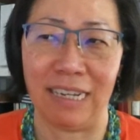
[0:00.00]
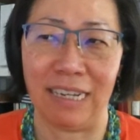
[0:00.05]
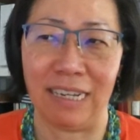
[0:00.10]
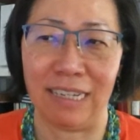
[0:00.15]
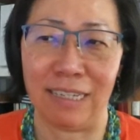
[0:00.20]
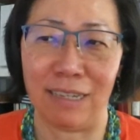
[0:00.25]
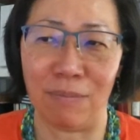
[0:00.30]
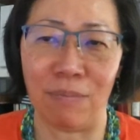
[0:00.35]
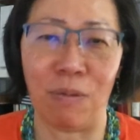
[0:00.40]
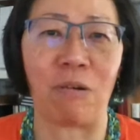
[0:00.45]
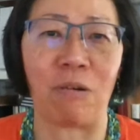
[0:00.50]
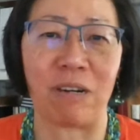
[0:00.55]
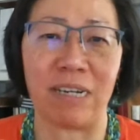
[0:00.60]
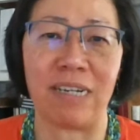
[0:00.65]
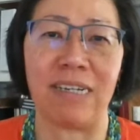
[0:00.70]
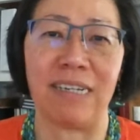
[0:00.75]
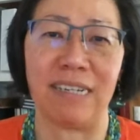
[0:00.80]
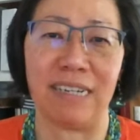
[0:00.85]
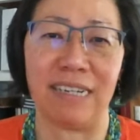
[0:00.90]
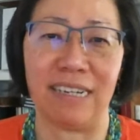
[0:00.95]

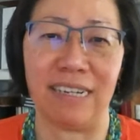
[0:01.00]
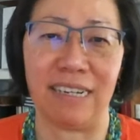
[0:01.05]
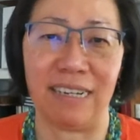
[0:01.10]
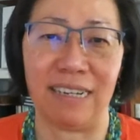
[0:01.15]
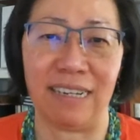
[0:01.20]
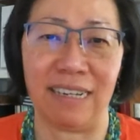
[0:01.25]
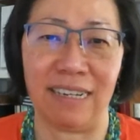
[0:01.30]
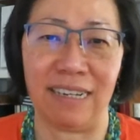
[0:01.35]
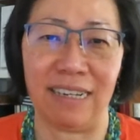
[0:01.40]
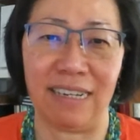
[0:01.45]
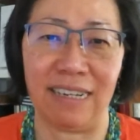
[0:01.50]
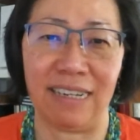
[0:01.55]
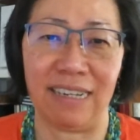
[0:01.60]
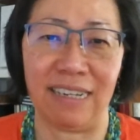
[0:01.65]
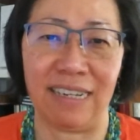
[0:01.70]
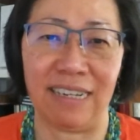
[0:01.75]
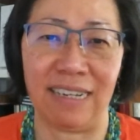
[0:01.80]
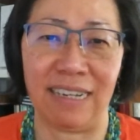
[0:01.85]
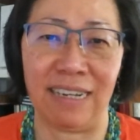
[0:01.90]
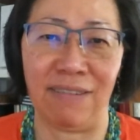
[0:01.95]
supported,
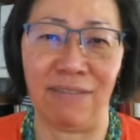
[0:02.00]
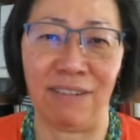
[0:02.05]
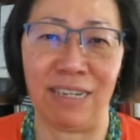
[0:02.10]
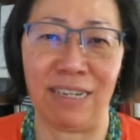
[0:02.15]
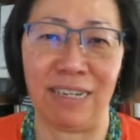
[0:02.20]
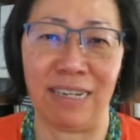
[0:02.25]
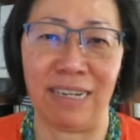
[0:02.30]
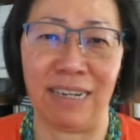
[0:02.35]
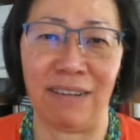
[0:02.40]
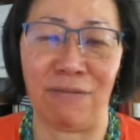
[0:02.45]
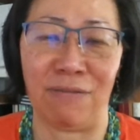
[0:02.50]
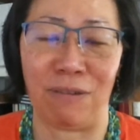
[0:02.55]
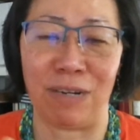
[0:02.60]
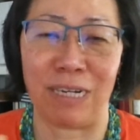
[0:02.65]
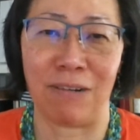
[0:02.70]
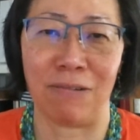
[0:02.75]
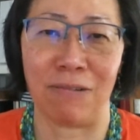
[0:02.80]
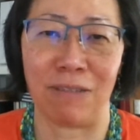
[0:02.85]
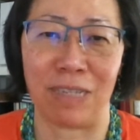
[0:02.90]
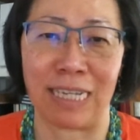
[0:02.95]
even if we
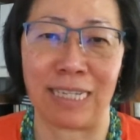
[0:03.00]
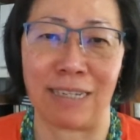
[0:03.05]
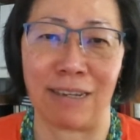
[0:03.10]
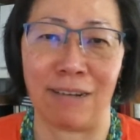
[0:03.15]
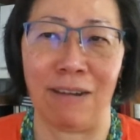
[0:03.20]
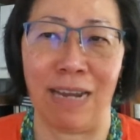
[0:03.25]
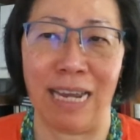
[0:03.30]
don't think so.